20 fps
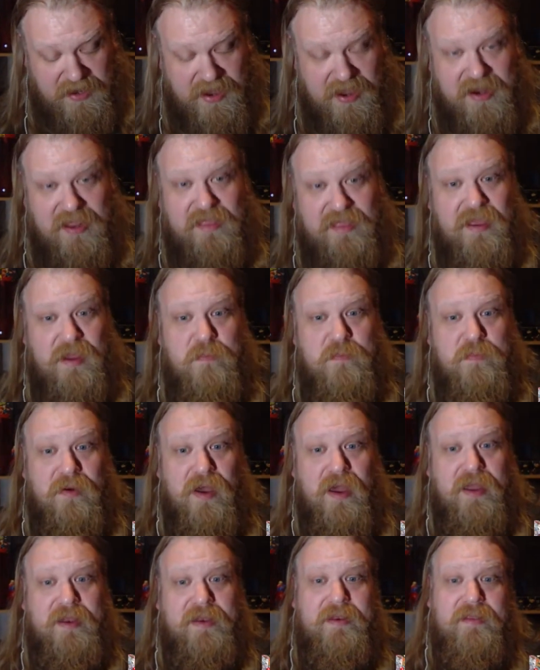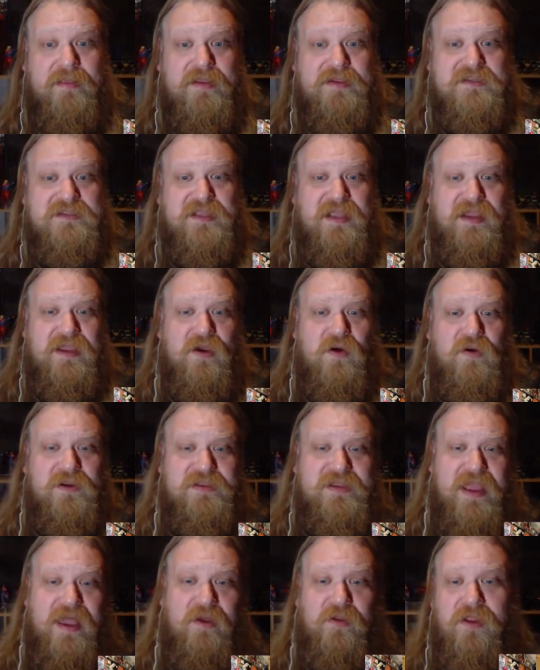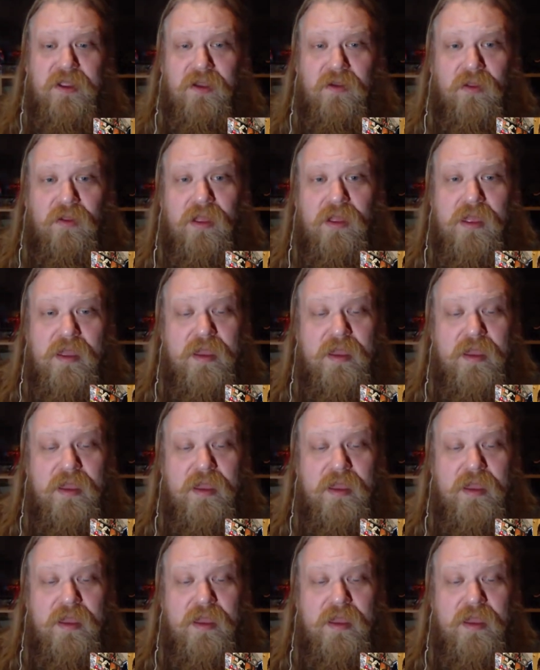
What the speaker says: anything but this thing going downhill.